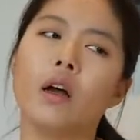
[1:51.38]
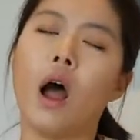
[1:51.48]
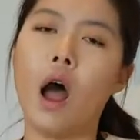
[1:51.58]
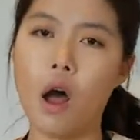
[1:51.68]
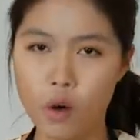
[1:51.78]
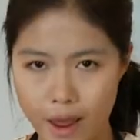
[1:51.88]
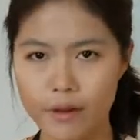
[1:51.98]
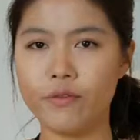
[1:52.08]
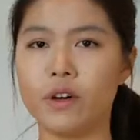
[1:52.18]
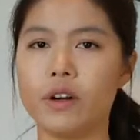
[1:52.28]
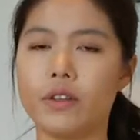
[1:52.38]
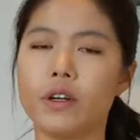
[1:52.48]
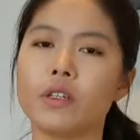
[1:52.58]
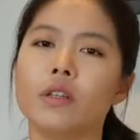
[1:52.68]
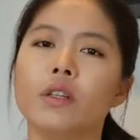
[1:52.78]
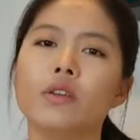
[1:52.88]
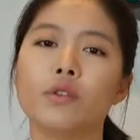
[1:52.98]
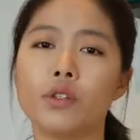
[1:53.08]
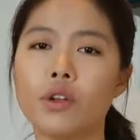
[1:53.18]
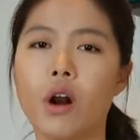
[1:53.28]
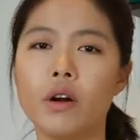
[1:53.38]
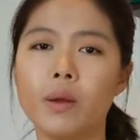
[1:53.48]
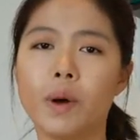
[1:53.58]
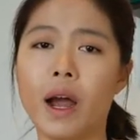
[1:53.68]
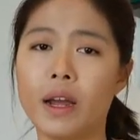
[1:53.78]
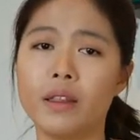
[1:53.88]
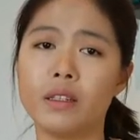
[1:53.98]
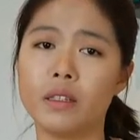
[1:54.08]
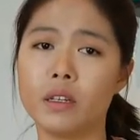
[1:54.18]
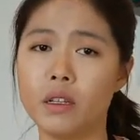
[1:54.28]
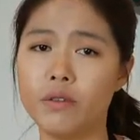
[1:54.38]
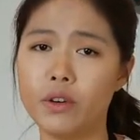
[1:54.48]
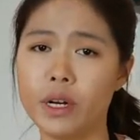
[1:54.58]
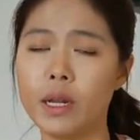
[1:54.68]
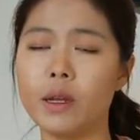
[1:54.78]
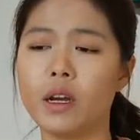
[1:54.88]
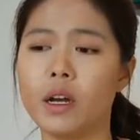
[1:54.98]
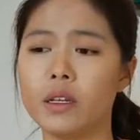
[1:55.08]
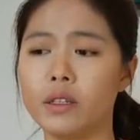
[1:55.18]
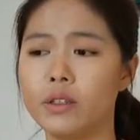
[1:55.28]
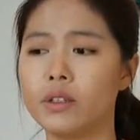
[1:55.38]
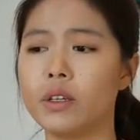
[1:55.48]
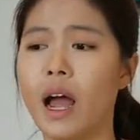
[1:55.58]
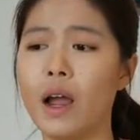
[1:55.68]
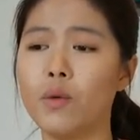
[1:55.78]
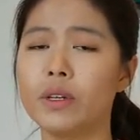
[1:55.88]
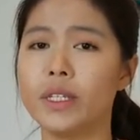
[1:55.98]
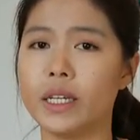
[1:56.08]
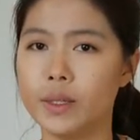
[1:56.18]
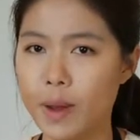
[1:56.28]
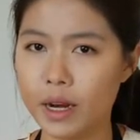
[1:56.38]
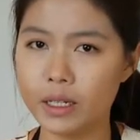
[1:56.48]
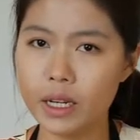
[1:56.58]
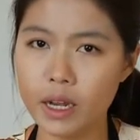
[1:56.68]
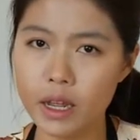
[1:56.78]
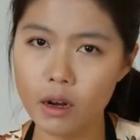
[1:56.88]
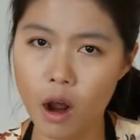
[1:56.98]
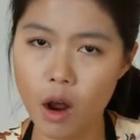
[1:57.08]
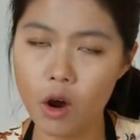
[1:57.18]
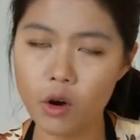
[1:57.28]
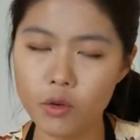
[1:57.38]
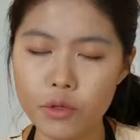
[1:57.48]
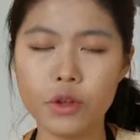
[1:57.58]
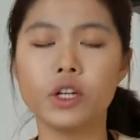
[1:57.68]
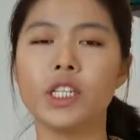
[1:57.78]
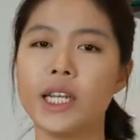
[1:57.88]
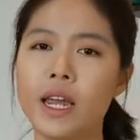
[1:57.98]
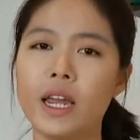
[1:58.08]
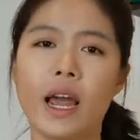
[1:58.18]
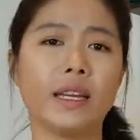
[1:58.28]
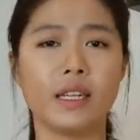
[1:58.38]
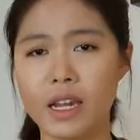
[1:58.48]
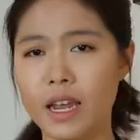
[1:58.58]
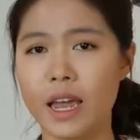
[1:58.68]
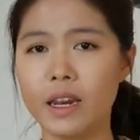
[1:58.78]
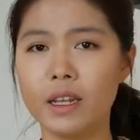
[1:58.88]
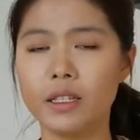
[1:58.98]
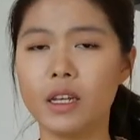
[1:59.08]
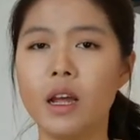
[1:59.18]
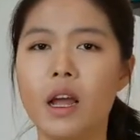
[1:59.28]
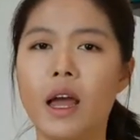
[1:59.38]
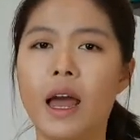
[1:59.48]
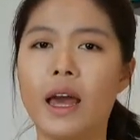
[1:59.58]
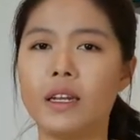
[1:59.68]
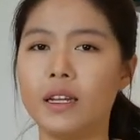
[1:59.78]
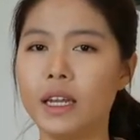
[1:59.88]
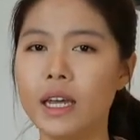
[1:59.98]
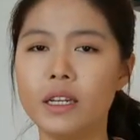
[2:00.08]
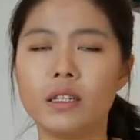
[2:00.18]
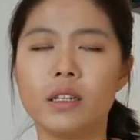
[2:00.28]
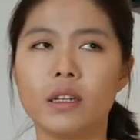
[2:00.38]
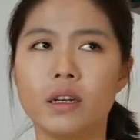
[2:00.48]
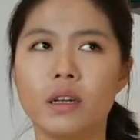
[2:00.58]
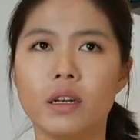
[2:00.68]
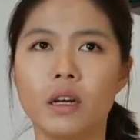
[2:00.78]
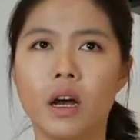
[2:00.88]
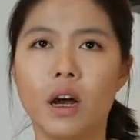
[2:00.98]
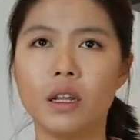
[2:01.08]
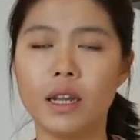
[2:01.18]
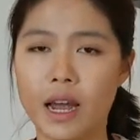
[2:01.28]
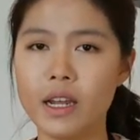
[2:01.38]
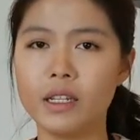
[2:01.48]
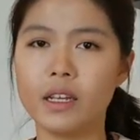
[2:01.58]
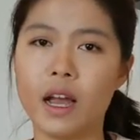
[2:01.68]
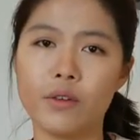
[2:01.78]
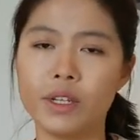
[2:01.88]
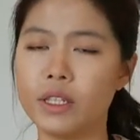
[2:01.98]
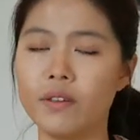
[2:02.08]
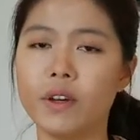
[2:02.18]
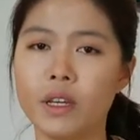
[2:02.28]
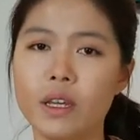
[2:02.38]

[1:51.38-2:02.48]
However, there is a little story behind this delivery because I was expecting it all Thursday. I didn't get it. At the late night, I received an